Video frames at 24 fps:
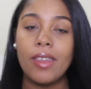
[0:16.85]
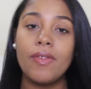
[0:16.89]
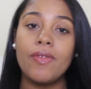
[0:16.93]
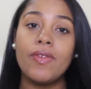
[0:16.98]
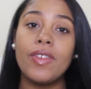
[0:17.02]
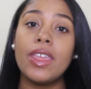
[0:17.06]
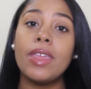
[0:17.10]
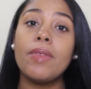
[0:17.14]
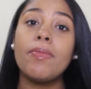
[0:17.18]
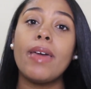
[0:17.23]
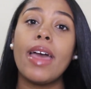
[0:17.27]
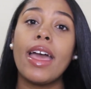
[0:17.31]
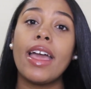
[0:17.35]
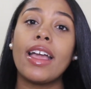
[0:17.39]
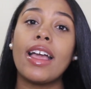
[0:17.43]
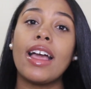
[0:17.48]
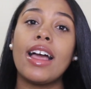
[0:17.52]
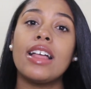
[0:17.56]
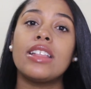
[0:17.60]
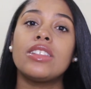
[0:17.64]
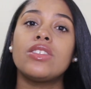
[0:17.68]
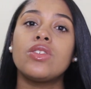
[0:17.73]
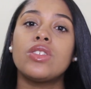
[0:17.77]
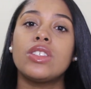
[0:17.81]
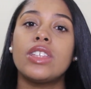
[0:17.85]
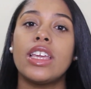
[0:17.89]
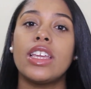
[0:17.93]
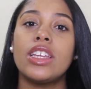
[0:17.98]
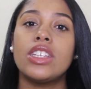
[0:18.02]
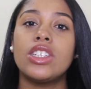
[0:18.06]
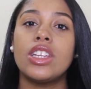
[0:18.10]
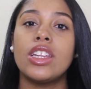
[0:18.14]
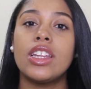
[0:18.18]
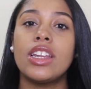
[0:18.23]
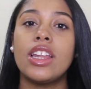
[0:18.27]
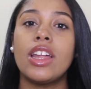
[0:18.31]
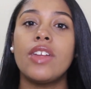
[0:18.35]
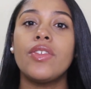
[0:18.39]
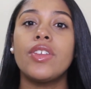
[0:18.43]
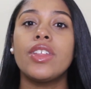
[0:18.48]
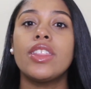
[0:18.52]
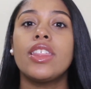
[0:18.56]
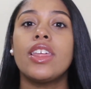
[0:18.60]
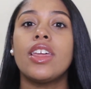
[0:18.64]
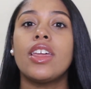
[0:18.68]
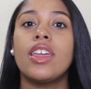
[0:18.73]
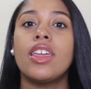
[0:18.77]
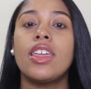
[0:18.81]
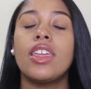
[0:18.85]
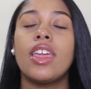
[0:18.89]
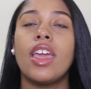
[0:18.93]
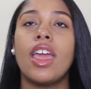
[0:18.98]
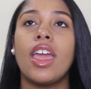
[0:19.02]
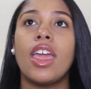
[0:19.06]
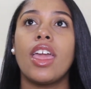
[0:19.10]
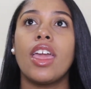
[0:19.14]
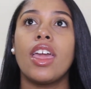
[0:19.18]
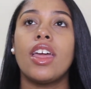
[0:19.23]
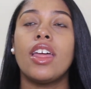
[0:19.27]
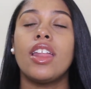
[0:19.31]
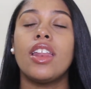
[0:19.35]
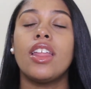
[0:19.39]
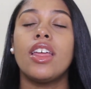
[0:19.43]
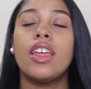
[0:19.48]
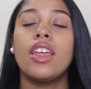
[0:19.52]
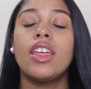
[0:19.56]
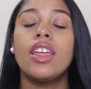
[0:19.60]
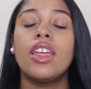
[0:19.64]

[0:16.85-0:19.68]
VBAC consultation and everything, and